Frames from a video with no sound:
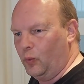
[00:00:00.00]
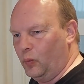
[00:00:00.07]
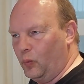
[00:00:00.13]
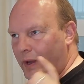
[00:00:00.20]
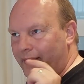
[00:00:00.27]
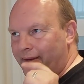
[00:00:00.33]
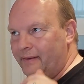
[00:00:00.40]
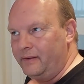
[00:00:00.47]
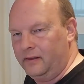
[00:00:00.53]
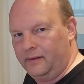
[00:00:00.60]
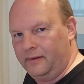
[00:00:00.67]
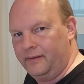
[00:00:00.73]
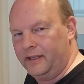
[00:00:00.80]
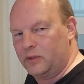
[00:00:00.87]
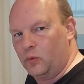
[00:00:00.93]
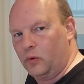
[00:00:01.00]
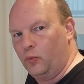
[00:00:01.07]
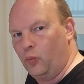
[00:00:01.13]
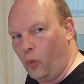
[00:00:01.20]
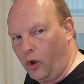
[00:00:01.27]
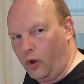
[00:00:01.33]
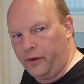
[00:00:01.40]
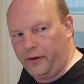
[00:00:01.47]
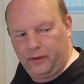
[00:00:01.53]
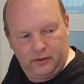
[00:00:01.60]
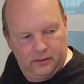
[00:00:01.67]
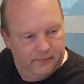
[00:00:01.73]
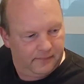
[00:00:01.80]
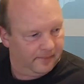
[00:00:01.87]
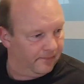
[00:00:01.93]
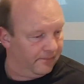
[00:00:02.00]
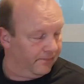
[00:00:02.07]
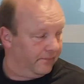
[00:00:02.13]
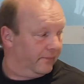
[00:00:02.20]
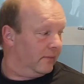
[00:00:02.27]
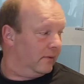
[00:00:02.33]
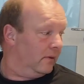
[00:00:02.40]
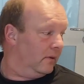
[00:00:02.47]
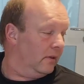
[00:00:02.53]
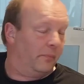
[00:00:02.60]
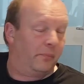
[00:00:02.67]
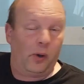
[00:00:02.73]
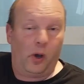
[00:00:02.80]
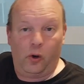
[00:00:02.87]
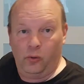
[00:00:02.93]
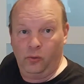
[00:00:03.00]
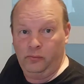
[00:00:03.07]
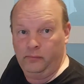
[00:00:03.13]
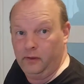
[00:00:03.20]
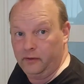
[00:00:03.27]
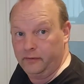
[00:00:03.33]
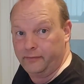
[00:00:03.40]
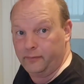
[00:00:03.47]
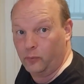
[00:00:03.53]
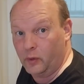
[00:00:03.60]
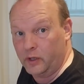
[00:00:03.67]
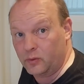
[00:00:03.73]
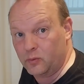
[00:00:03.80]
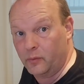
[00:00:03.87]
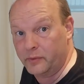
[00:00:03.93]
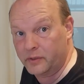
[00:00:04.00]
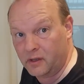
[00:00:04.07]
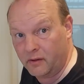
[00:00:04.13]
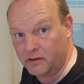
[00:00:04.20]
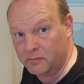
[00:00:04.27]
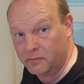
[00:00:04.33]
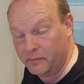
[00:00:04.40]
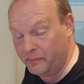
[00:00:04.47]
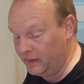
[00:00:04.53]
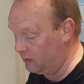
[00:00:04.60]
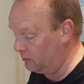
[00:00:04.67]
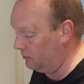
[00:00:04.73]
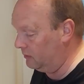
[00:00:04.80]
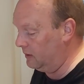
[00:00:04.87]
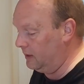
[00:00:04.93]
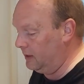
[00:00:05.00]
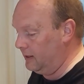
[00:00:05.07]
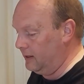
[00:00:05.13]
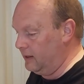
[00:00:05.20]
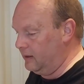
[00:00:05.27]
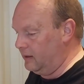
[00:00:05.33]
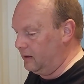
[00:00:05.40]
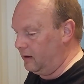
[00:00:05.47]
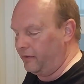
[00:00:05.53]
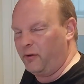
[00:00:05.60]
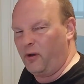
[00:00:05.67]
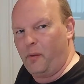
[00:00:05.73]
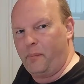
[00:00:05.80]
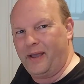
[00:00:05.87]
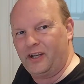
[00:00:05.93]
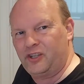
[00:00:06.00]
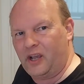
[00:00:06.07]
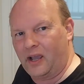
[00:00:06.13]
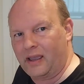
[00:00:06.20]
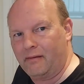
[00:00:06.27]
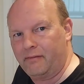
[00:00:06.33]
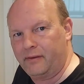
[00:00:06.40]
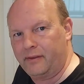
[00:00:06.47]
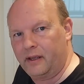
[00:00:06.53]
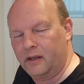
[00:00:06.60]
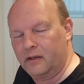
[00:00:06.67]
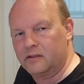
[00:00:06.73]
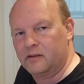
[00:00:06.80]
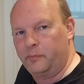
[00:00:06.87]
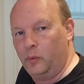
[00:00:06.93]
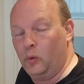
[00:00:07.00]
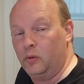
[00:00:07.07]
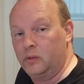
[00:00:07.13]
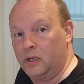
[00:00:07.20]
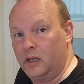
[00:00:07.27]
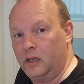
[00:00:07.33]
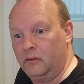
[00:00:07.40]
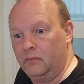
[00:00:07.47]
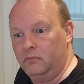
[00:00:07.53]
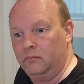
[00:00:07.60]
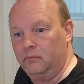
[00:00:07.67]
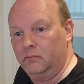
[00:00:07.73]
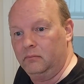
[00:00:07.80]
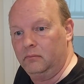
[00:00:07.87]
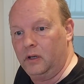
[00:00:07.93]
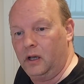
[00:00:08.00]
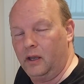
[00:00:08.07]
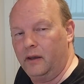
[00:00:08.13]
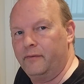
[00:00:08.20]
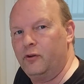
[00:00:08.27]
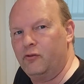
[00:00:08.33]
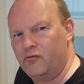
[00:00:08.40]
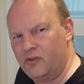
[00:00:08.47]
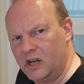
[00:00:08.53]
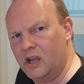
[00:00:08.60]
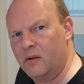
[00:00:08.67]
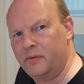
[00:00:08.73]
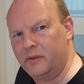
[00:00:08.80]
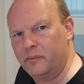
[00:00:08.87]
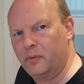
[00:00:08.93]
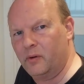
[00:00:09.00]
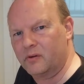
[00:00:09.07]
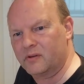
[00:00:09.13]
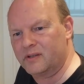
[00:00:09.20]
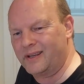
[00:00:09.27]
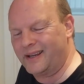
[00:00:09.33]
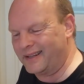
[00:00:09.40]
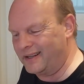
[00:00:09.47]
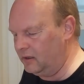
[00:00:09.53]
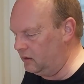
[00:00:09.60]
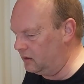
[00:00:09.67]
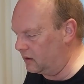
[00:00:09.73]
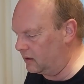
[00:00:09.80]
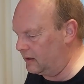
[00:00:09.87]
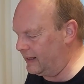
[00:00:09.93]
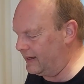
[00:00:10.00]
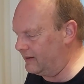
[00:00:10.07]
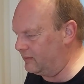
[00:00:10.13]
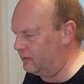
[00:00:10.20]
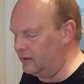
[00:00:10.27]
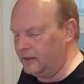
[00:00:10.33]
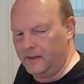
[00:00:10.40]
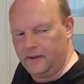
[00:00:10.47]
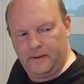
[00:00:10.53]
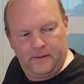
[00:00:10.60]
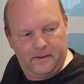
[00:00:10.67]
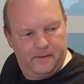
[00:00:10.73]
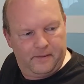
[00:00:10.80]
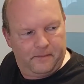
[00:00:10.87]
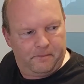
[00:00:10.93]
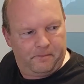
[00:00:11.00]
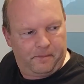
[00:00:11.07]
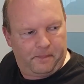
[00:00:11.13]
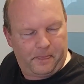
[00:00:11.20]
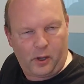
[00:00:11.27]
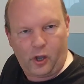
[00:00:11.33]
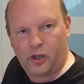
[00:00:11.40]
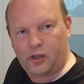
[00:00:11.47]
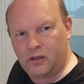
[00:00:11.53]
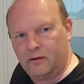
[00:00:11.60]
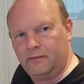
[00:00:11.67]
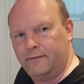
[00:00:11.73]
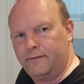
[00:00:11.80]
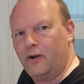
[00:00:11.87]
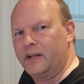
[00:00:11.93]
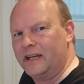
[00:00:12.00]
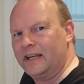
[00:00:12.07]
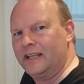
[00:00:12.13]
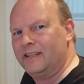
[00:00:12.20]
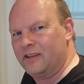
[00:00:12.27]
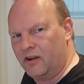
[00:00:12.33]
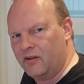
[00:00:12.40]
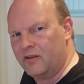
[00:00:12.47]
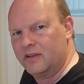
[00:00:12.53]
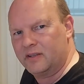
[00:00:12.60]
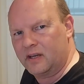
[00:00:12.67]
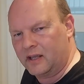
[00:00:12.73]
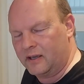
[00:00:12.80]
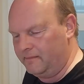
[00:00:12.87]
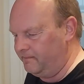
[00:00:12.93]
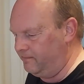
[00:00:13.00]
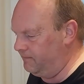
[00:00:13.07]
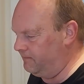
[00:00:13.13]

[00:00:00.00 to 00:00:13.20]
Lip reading: when this one won the poll of which one was going to be built, I thought I'd better check everything because I bought it and I've not really opened the box and had a look. Now, I couldn't find any tyres in it.